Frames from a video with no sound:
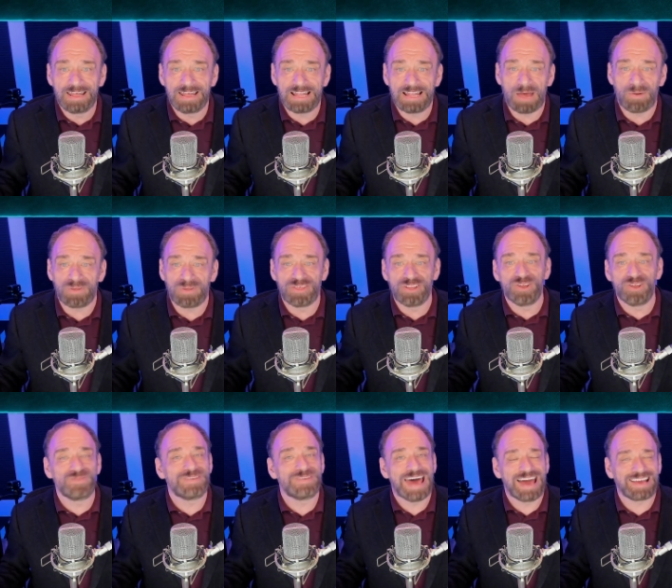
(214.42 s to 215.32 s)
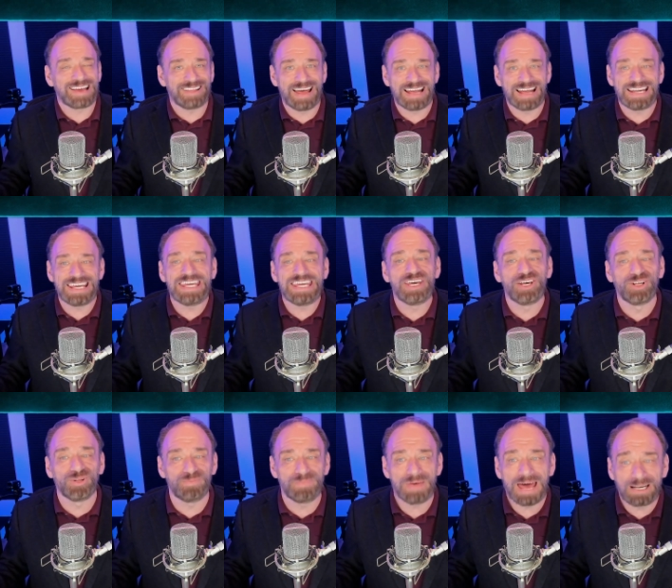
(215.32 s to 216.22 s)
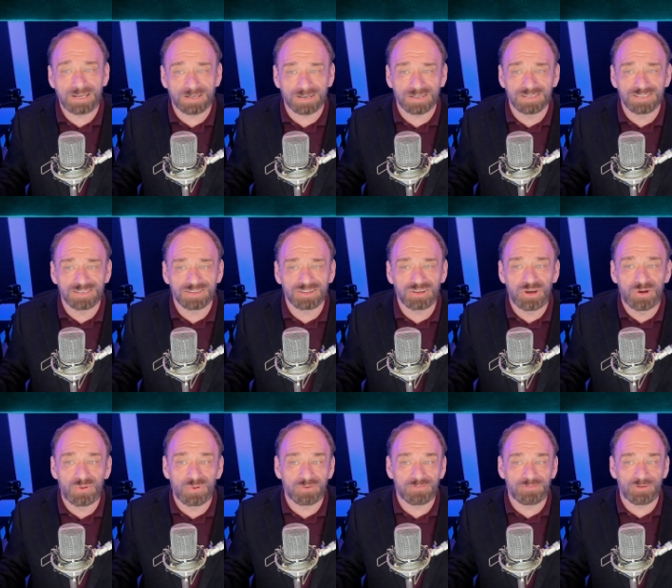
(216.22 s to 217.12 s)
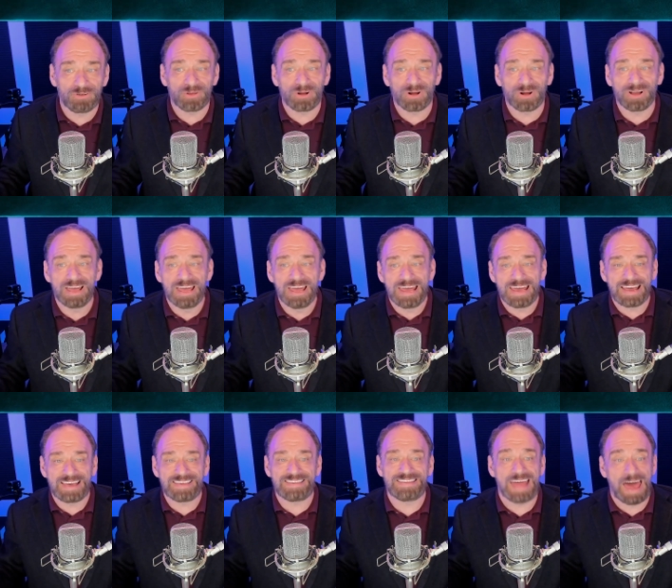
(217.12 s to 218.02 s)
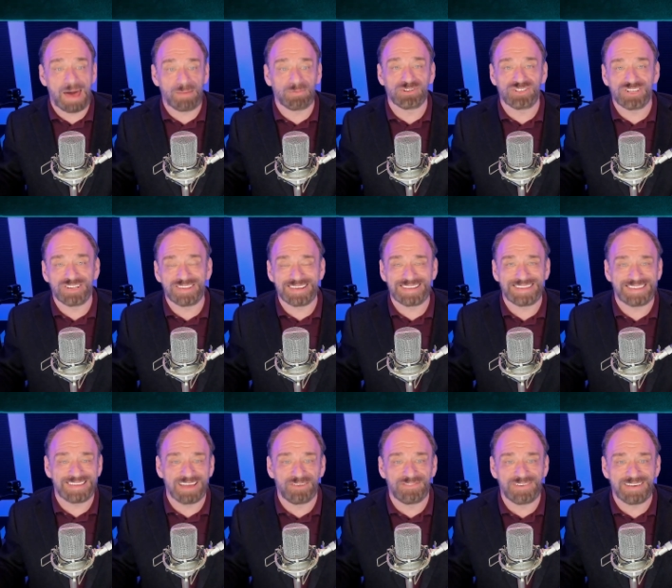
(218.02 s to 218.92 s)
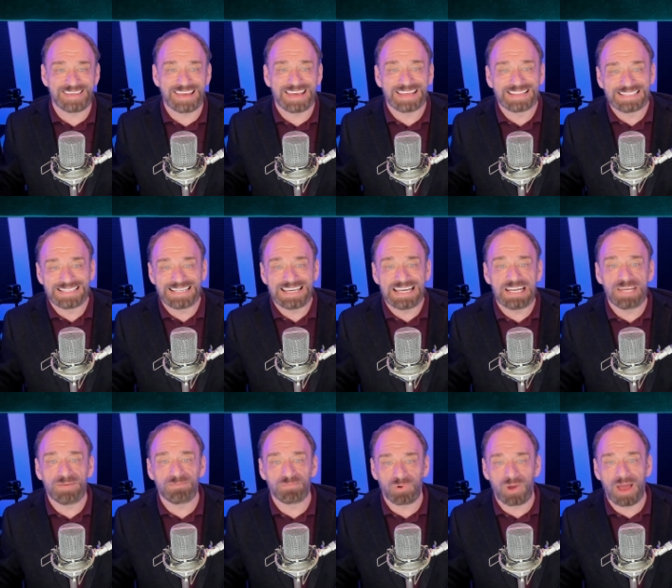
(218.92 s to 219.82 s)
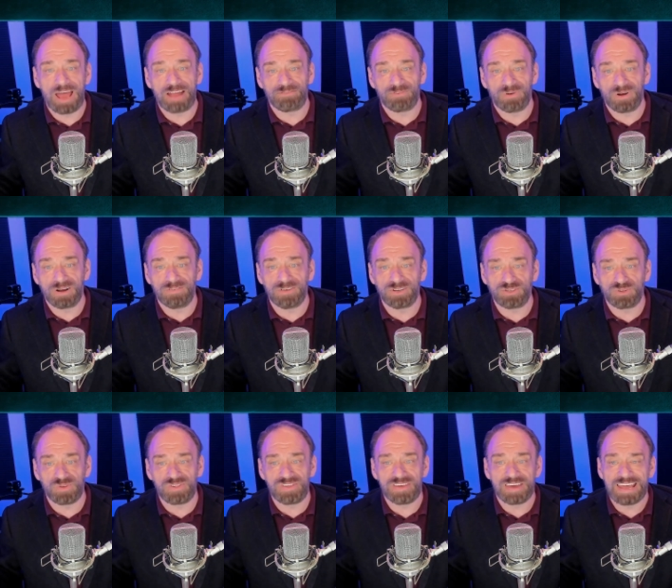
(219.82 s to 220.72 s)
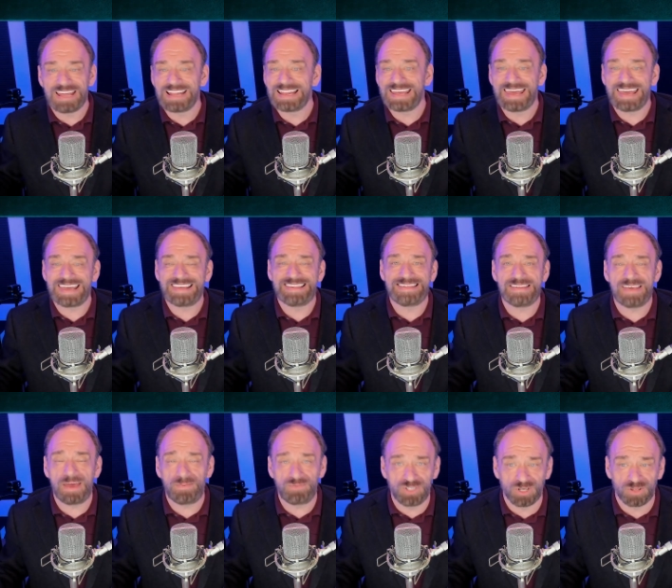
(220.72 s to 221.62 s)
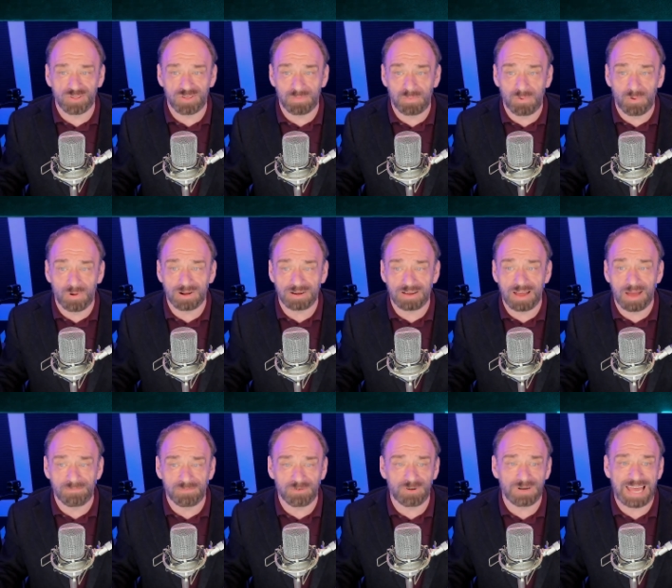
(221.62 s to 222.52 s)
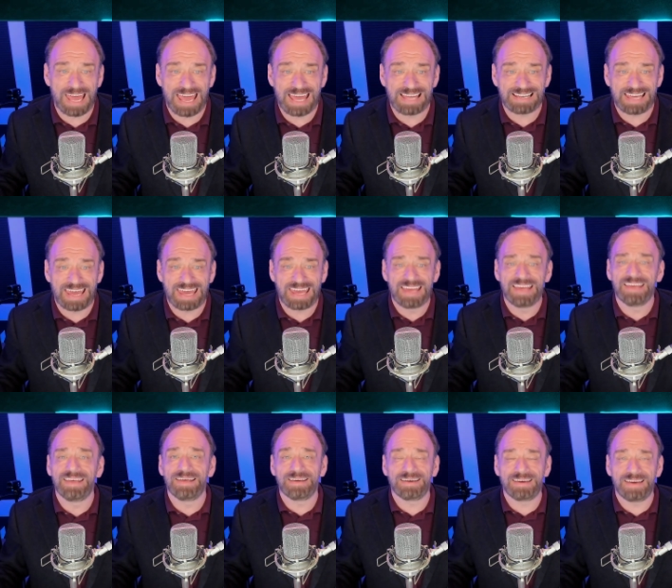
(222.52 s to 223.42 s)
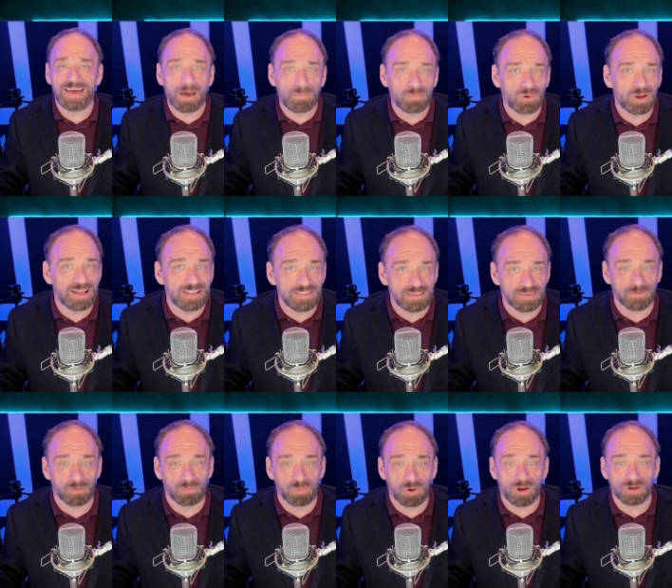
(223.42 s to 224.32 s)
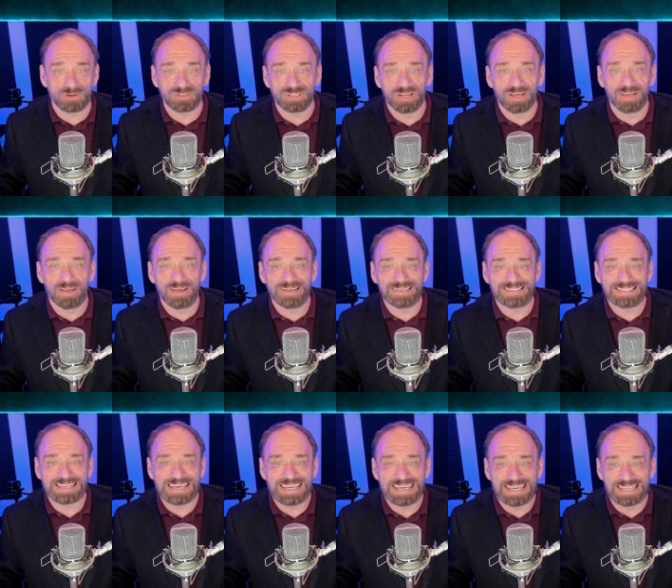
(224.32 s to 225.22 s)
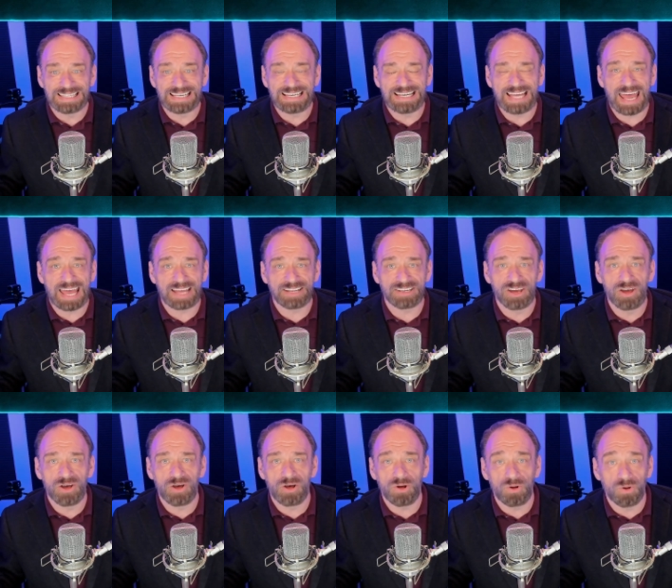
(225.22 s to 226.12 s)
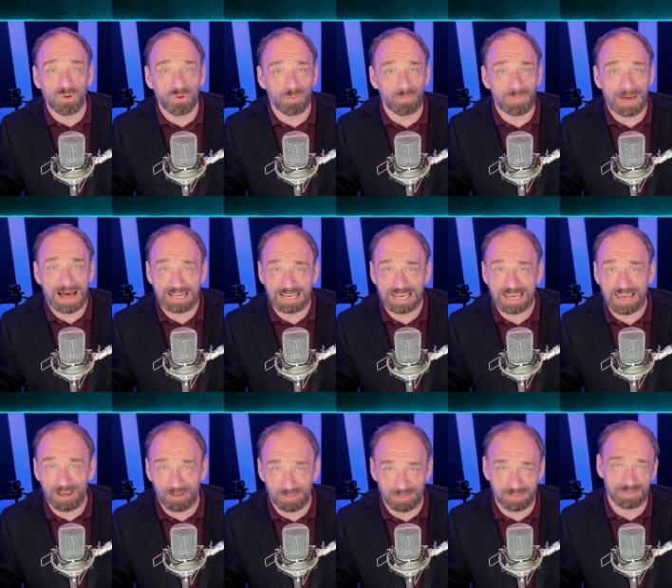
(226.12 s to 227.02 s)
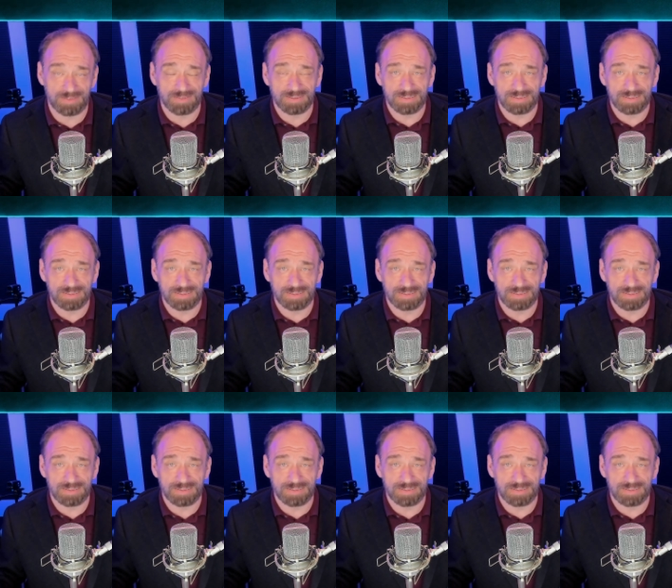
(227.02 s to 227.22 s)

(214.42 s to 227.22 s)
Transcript: Now, with the new tagline, Heal Better, Kuru further establishes itself as a leading brand for individuals seeking exceptional support, comfort, and a comprehensive approach to healing and whole body health.